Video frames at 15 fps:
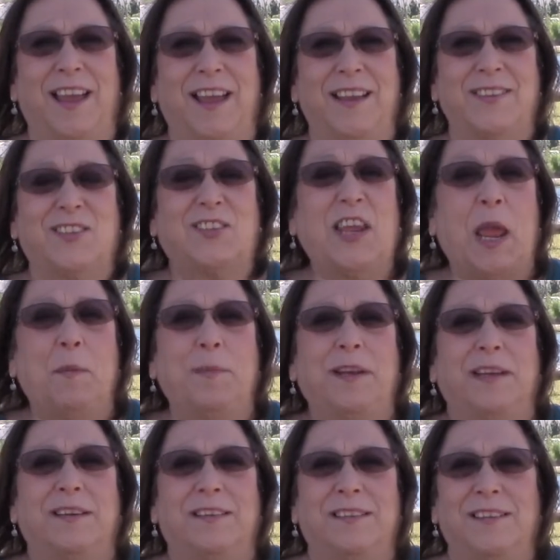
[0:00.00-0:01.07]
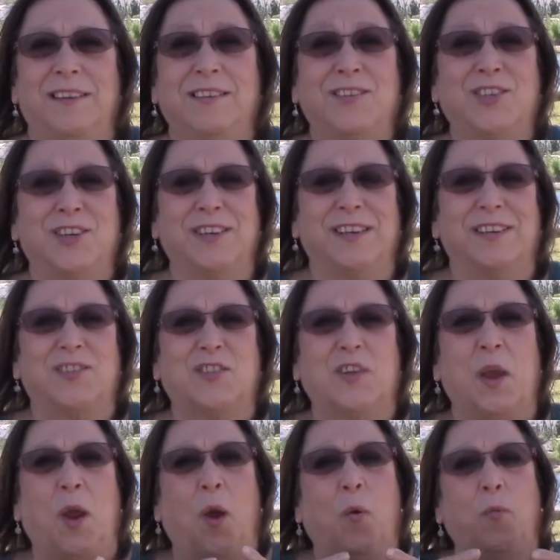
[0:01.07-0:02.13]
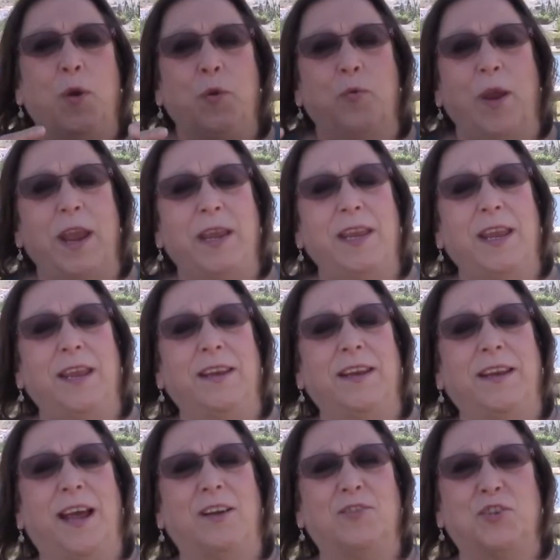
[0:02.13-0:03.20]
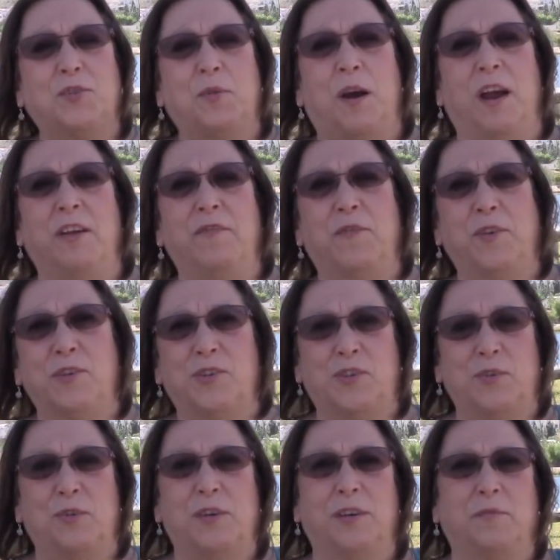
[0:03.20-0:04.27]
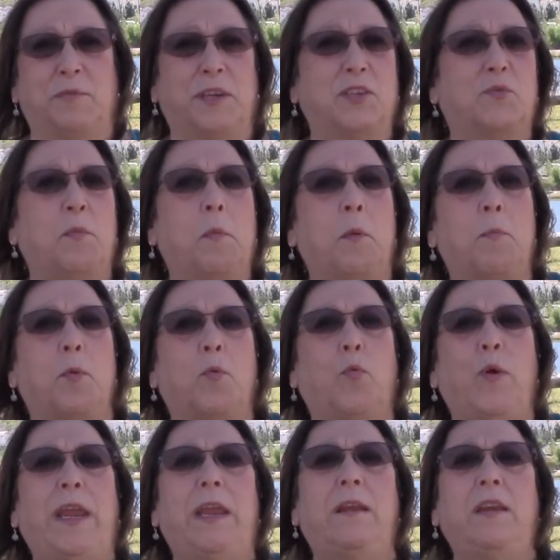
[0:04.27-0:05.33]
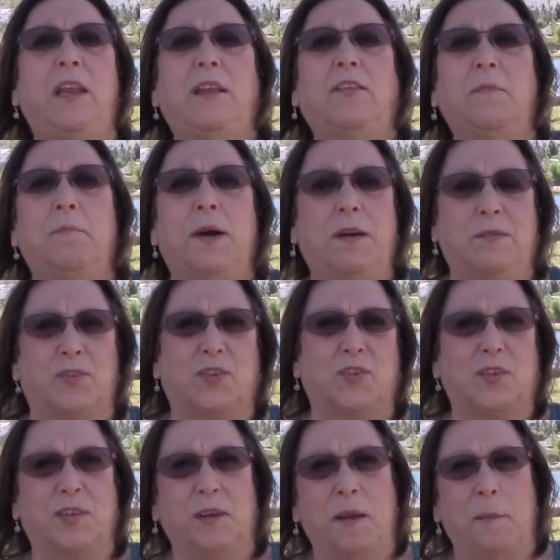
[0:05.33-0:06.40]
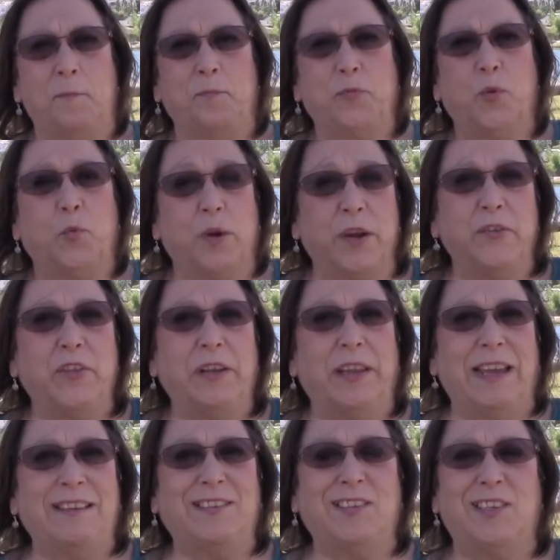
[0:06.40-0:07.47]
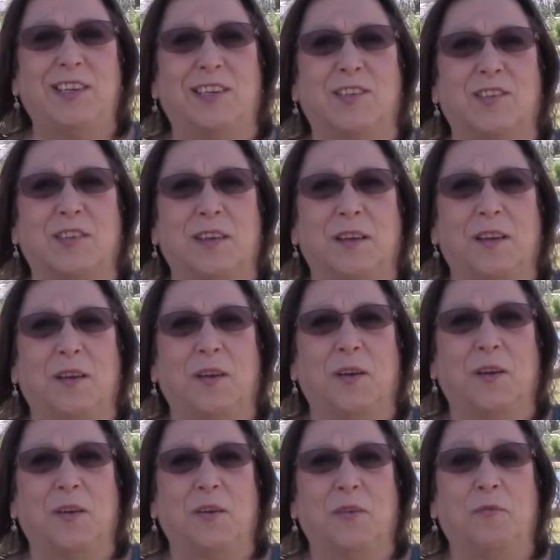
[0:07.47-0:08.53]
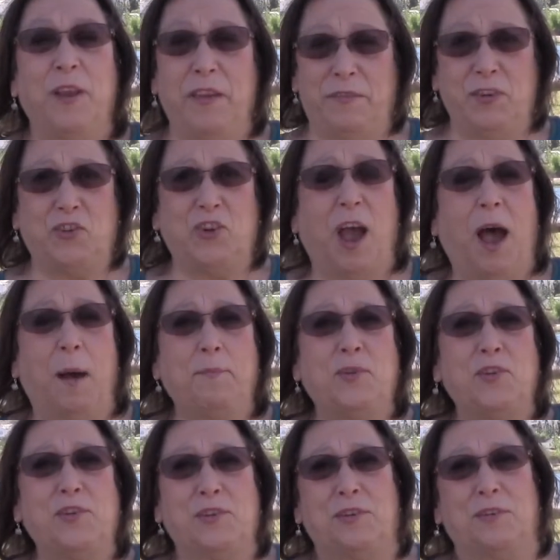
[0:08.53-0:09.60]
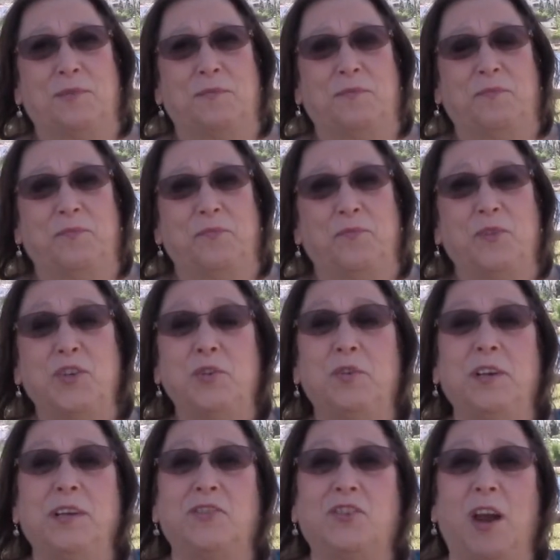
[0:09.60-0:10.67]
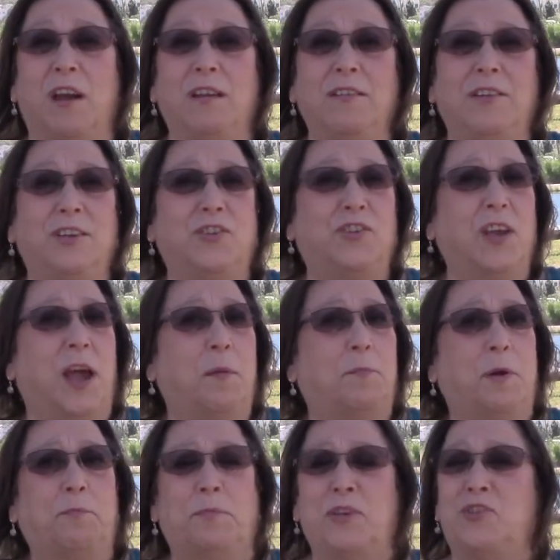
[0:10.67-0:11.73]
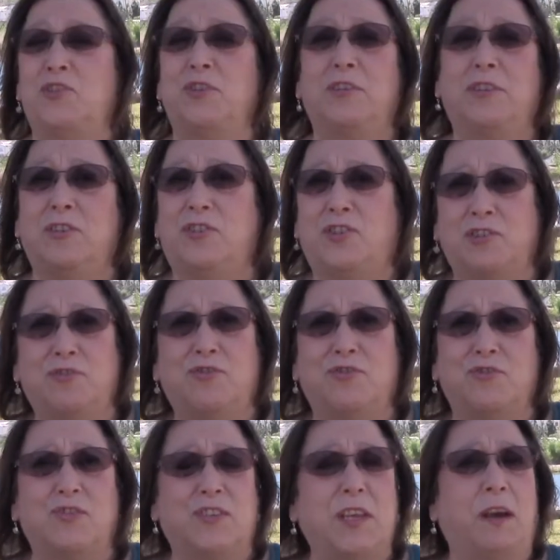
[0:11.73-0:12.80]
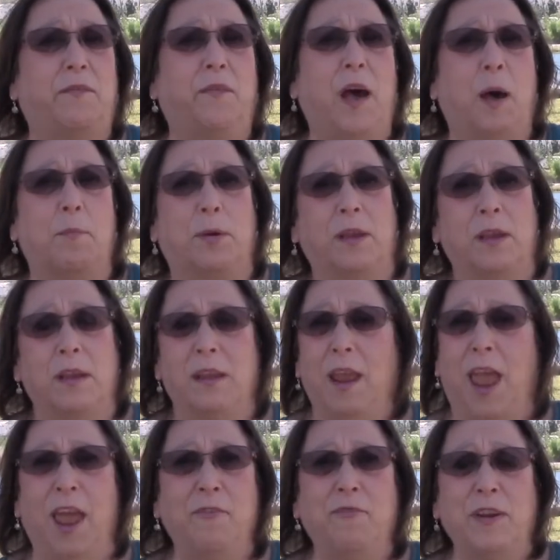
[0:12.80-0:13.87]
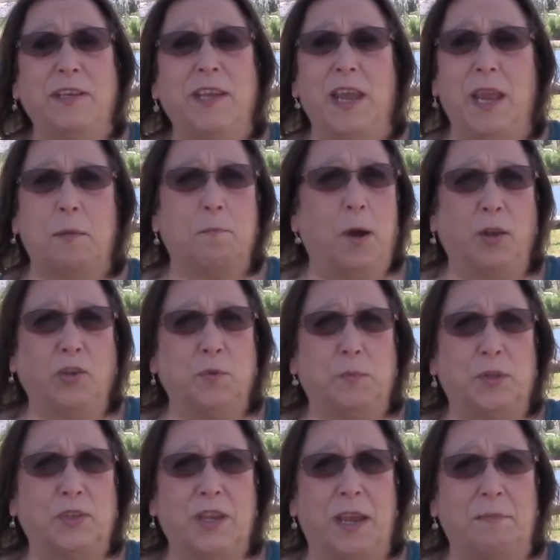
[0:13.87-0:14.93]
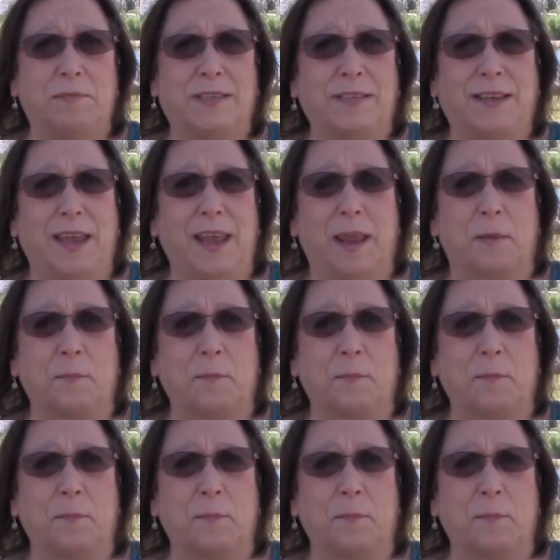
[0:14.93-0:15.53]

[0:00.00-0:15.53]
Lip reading: stamina, endurance, we radiate it out to our first aura. Because remember, we need the most. We're the light seeds. We have a job to do. We're doing a darn good job, but be sure to juice yourself up every day, multiple times a day.